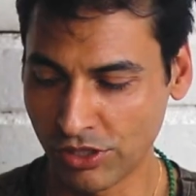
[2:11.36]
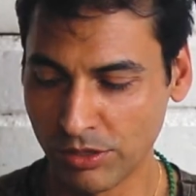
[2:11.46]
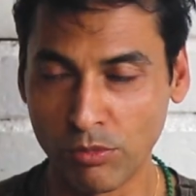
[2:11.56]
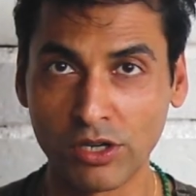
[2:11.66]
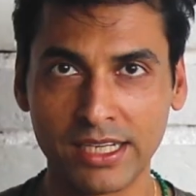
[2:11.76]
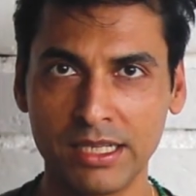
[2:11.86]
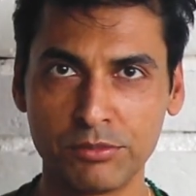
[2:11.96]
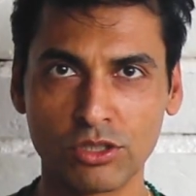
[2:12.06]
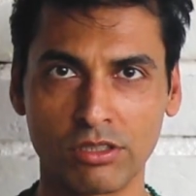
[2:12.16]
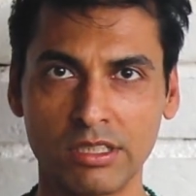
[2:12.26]
on your body
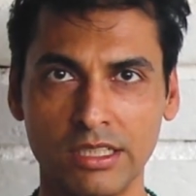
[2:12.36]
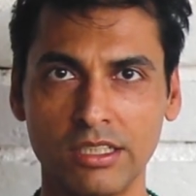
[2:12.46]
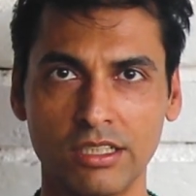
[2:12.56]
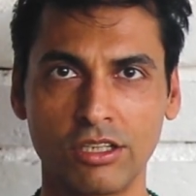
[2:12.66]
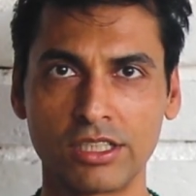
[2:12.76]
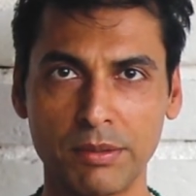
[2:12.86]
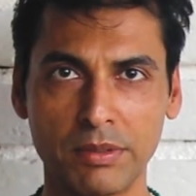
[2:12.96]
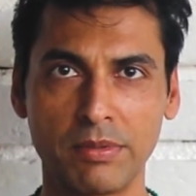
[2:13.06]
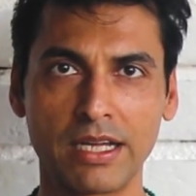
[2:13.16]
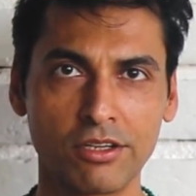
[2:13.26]
limbs or on your
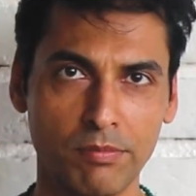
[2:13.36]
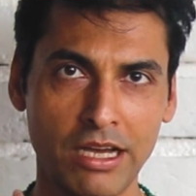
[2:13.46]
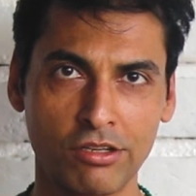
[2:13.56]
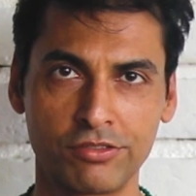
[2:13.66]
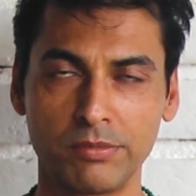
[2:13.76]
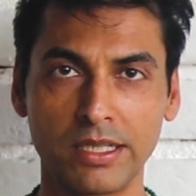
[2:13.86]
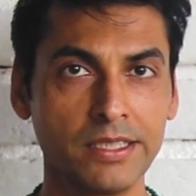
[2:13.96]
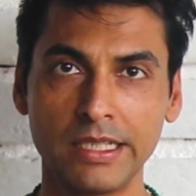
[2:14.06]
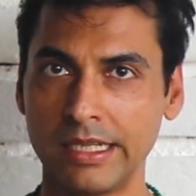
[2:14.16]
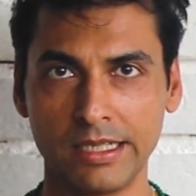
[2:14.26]
upper body or back of your body.